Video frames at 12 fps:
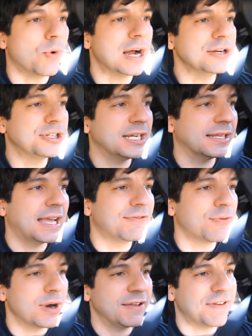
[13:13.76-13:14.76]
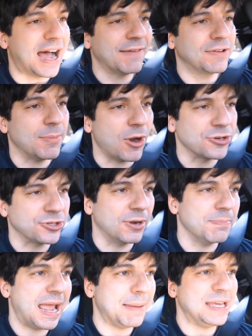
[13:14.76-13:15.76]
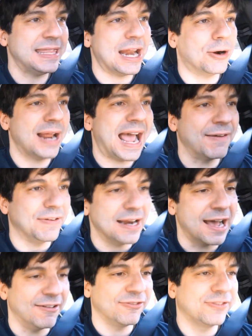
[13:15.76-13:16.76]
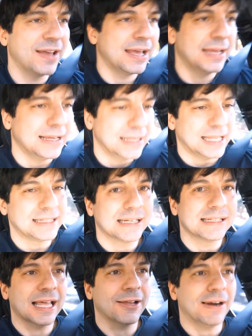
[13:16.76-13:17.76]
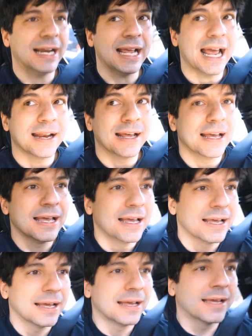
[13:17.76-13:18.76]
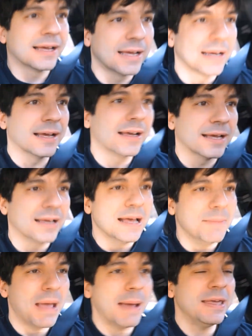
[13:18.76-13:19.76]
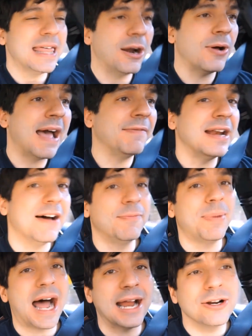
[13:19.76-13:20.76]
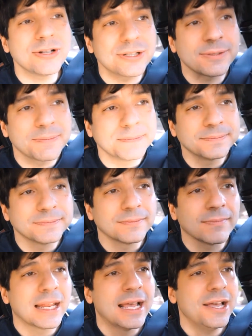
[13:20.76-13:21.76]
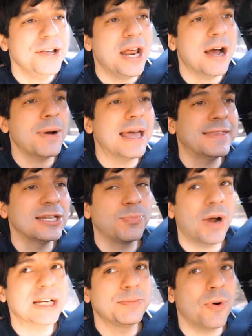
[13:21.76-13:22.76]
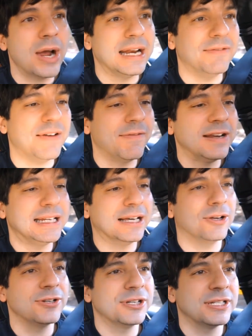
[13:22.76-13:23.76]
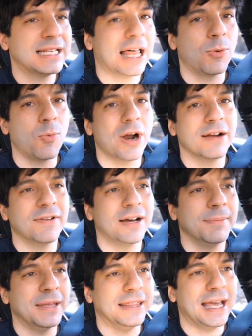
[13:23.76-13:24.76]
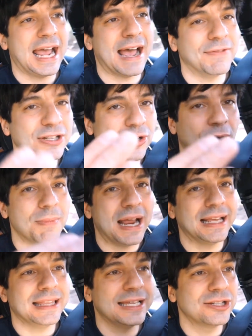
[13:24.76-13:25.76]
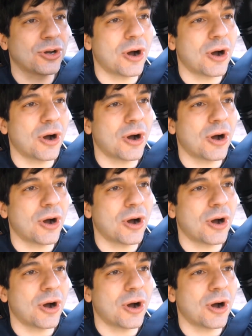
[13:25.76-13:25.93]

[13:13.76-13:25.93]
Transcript: one GLA 45 commercial, and maybe they don't have enough. Let's accelerate again. Maybe they don't have enough buyers. At this price point, if every dealer is just selling one of them and they haven't sold many of these